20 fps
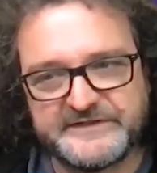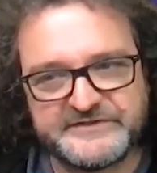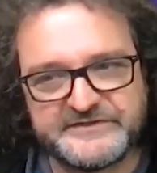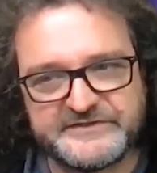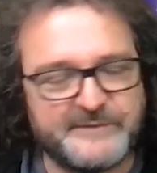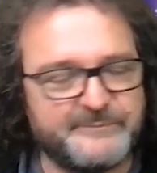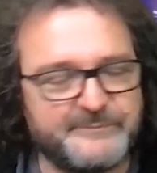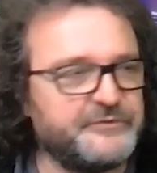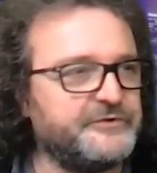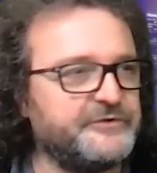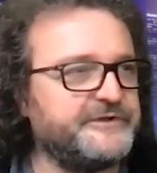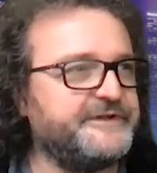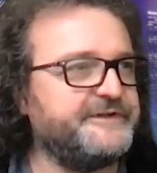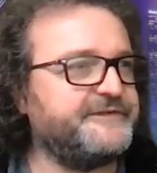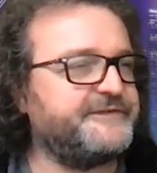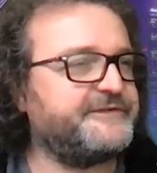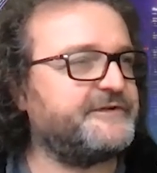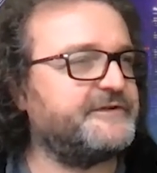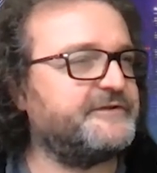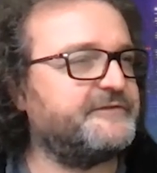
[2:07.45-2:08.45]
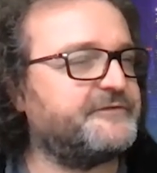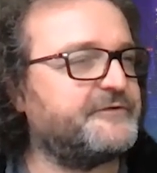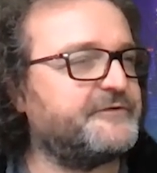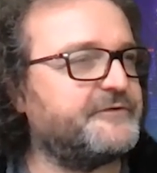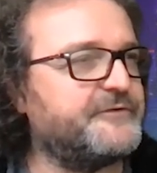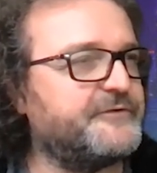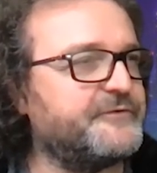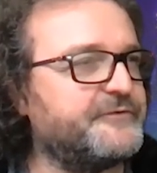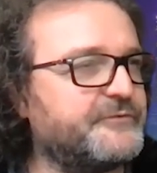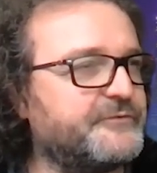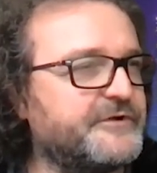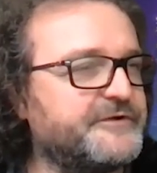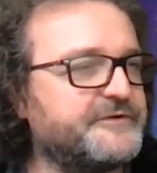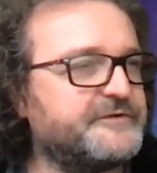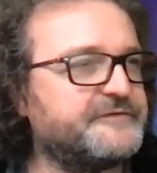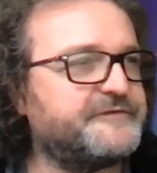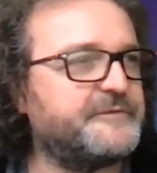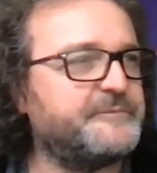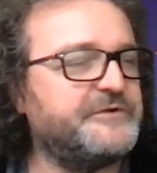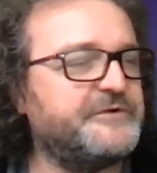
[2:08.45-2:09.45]
Chapel is, for those who are
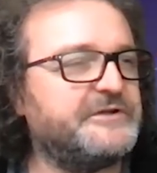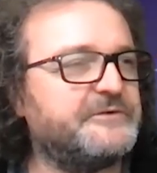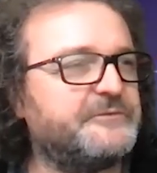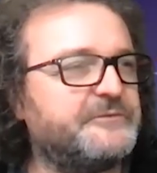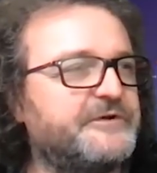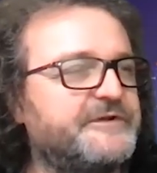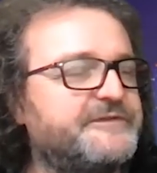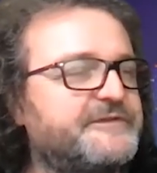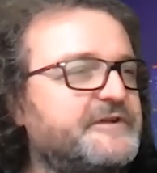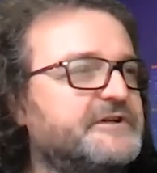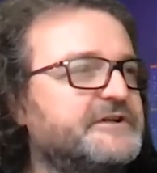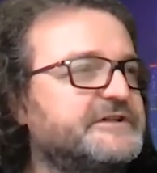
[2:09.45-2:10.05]
not familiar with,